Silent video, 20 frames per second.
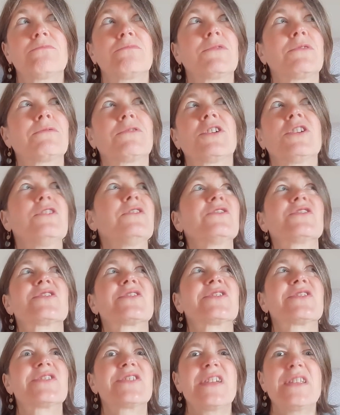
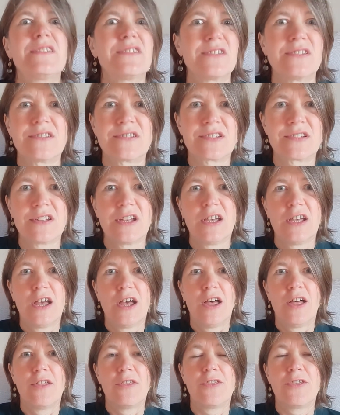considered
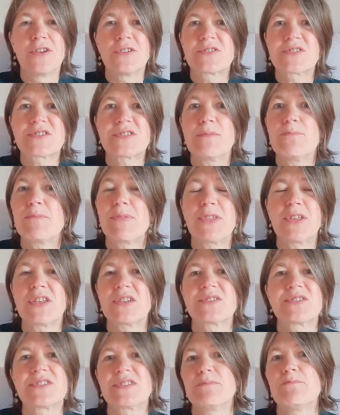that something
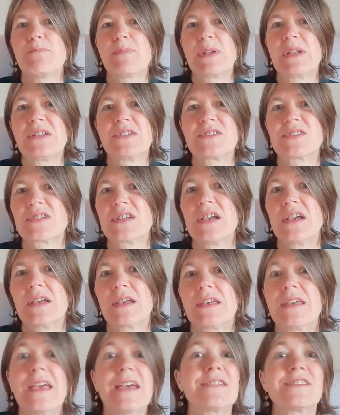as simple as
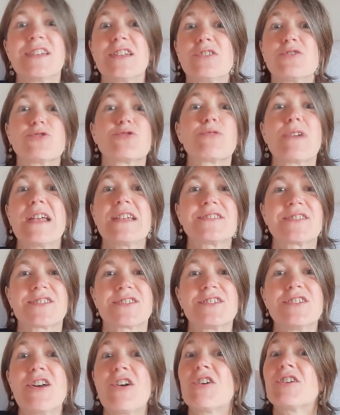getting dressed
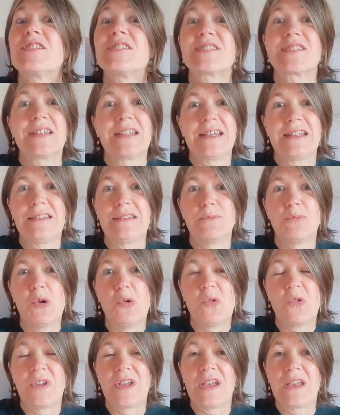nicely in the
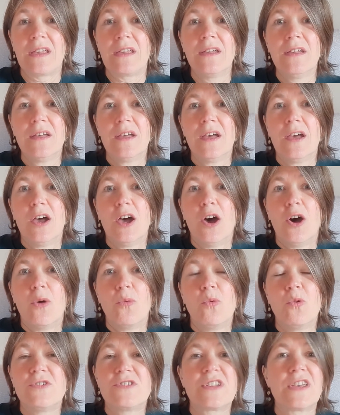morning
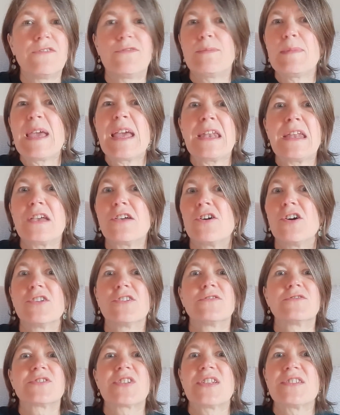would give me any kind
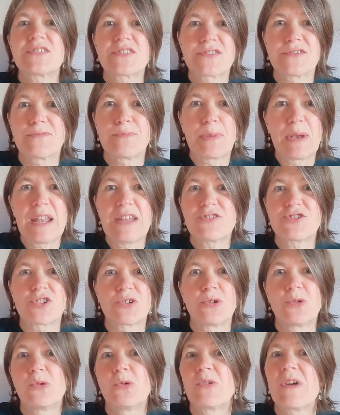of sense of pleasure
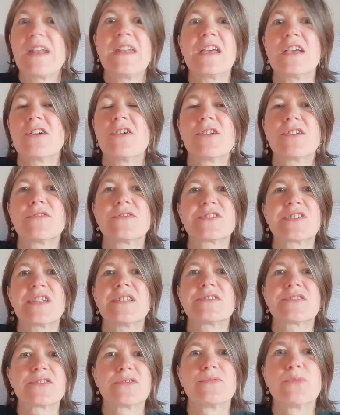or any kind of
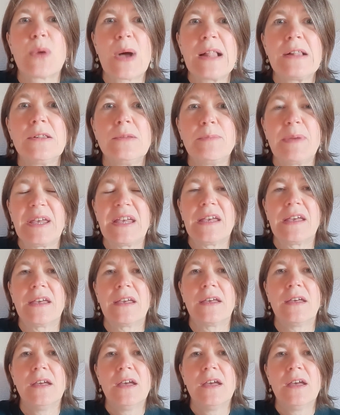sense of well-being,